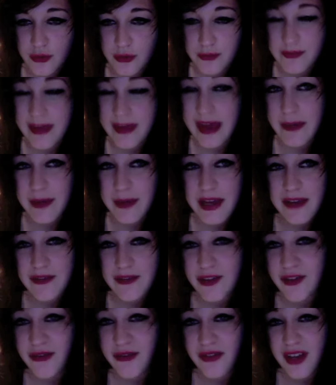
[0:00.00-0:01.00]
maybe
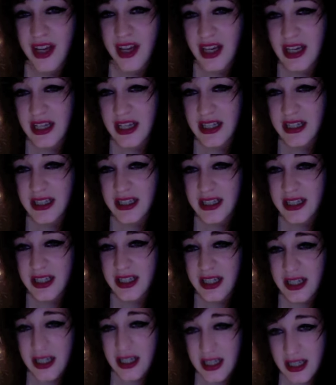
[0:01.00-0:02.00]
even a first
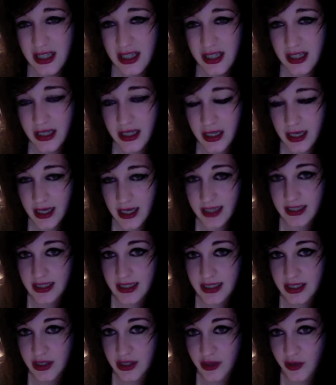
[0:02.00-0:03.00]
as
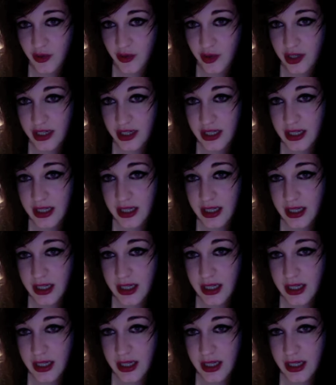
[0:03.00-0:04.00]
a degree.
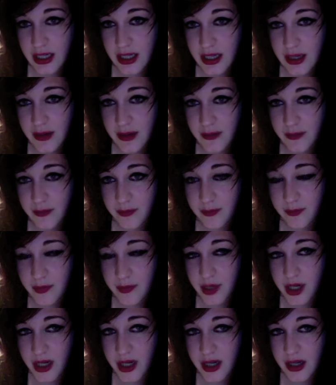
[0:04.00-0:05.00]

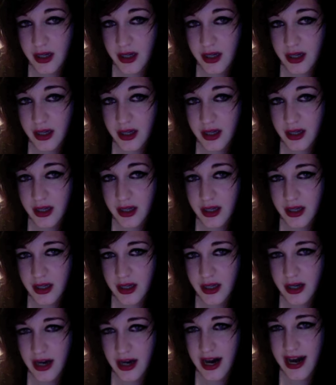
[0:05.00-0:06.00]
But
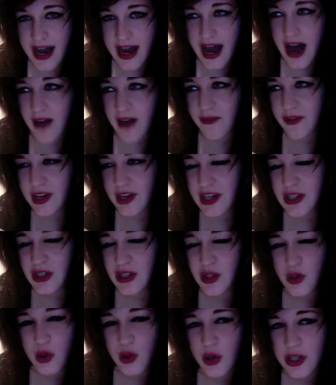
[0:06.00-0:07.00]
I haven't
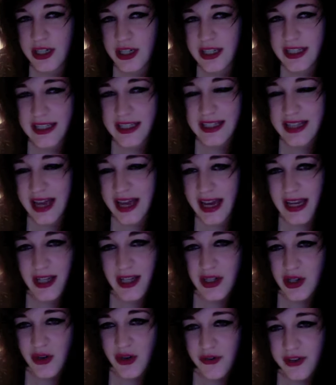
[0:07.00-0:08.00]
enjoyed a
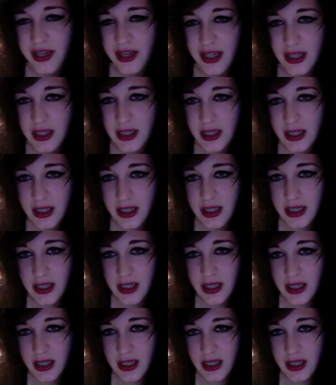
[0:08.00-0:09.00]
second of it
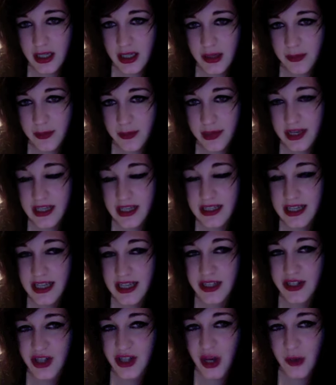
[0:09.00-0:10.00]
because I
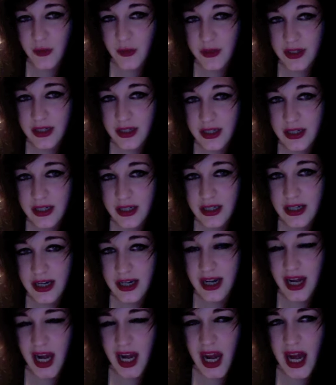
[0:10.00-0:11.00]
don't
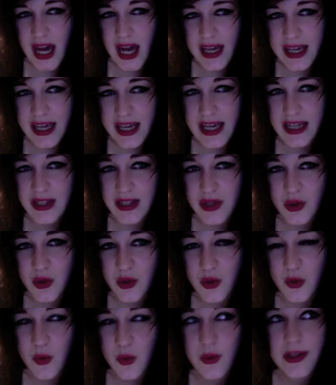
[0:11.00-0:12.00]
like it at
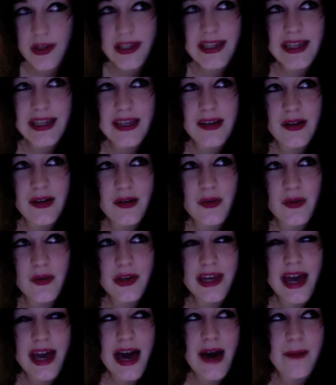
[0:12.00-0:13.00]
all.
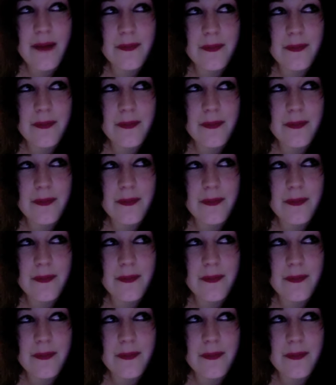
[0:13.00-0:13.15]
Yet,